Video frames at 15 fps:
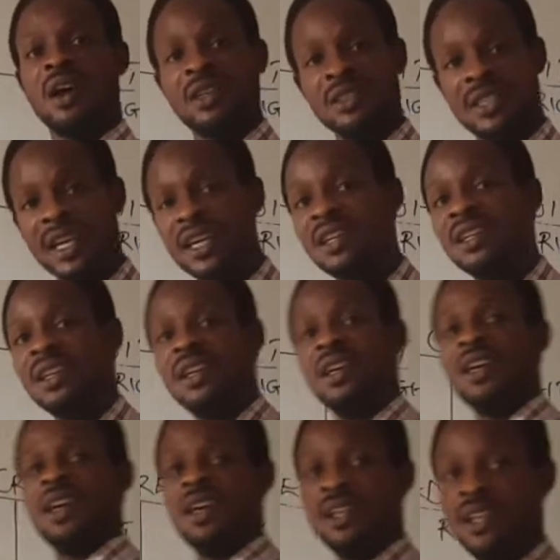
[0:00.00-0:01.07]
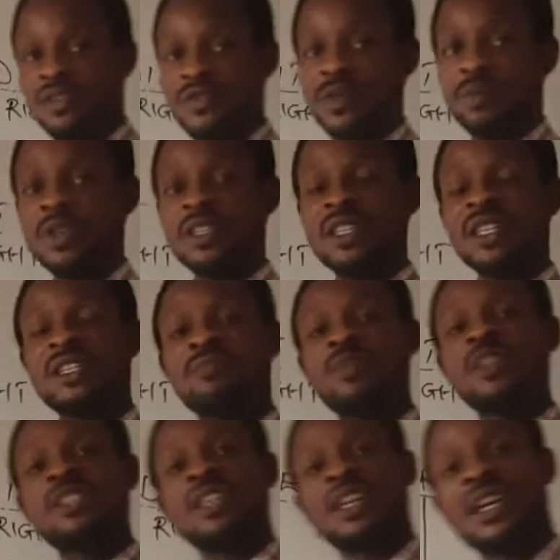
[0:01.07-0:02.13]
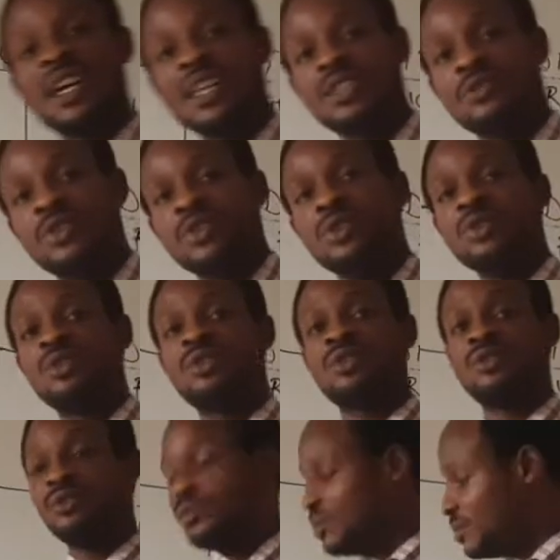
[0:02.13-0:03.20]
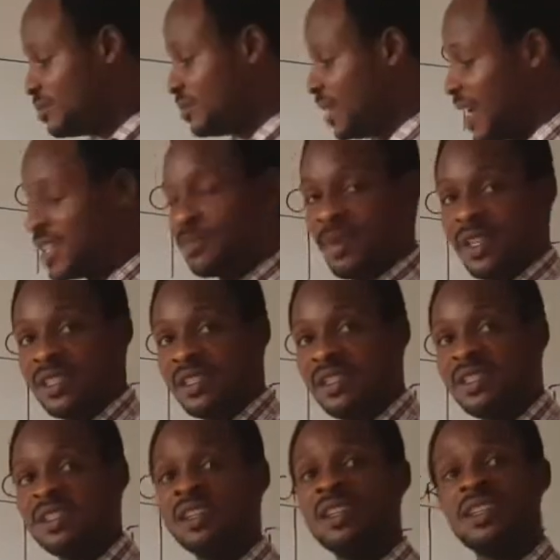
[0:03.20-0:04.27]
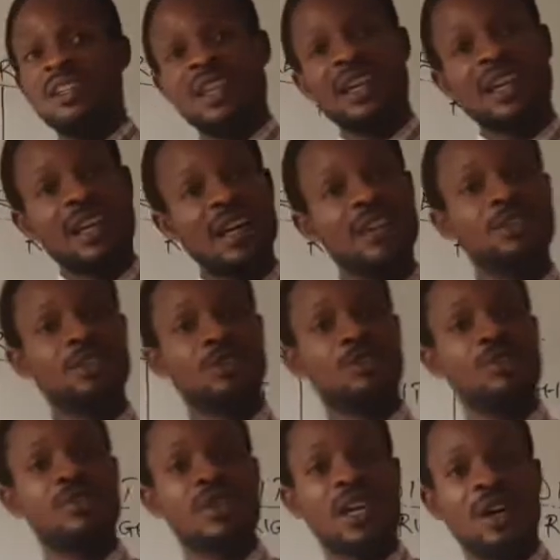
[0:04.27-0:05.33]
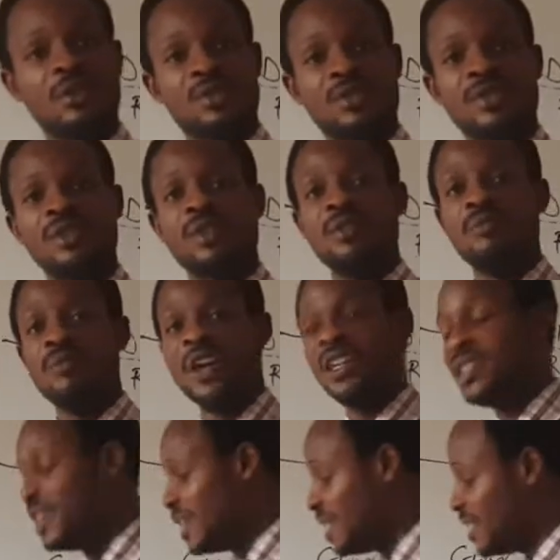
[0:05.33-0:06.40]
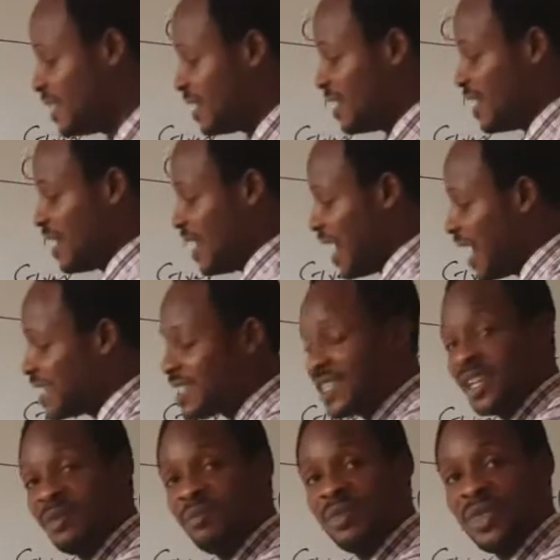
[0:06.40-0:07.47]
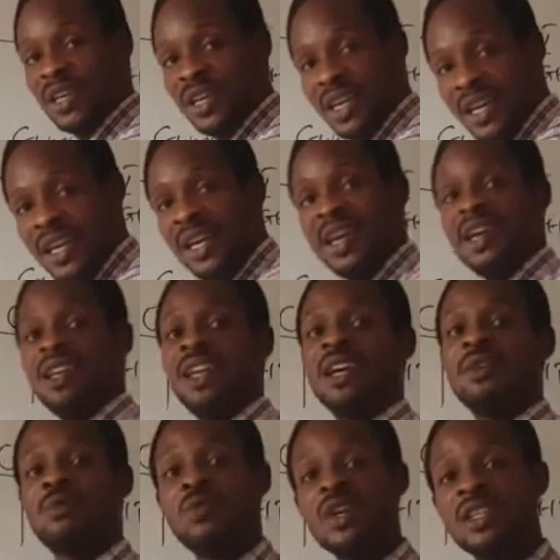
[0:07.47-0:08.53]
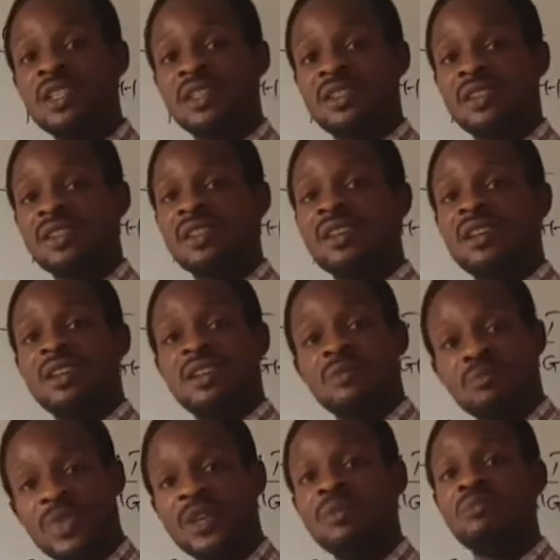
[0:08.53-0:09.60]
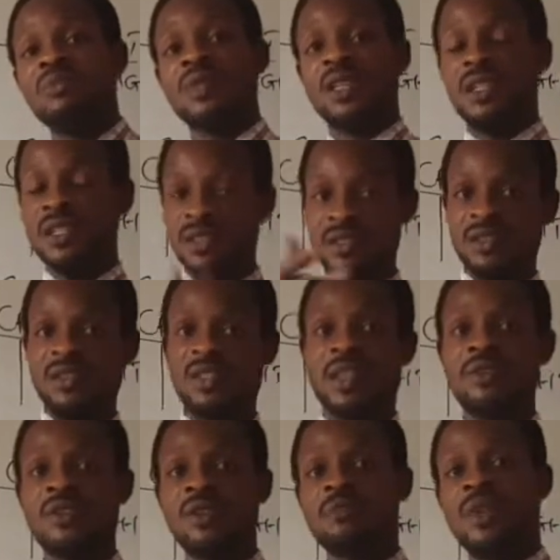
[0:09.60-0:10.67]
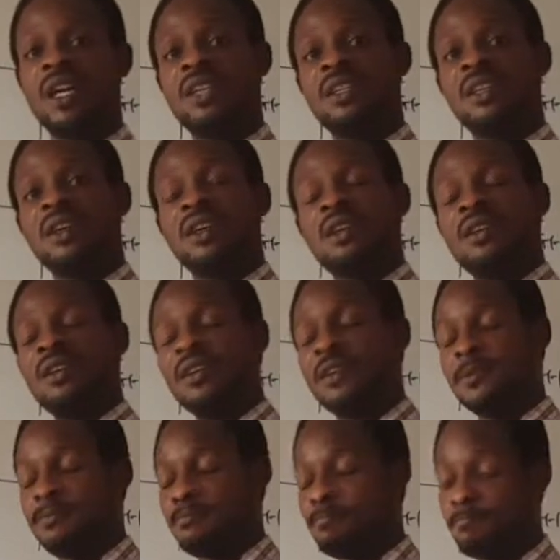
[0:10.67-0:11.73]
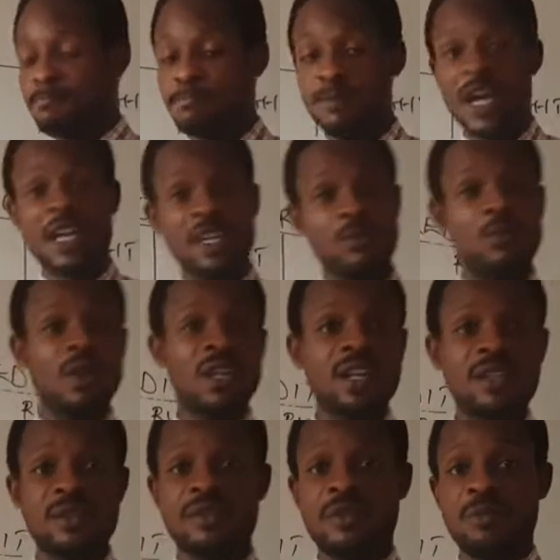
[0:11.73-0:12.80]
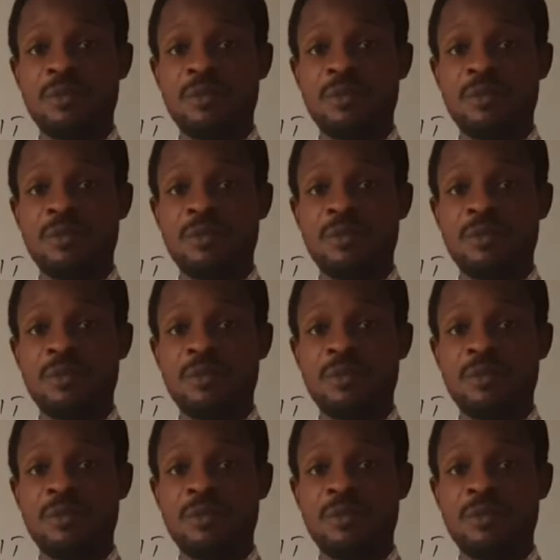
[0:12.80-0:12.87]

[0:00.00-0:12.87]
Then, if the business pays in cash for those expenses, then cash goes out. Then the item here, like wages, being given by the workers of the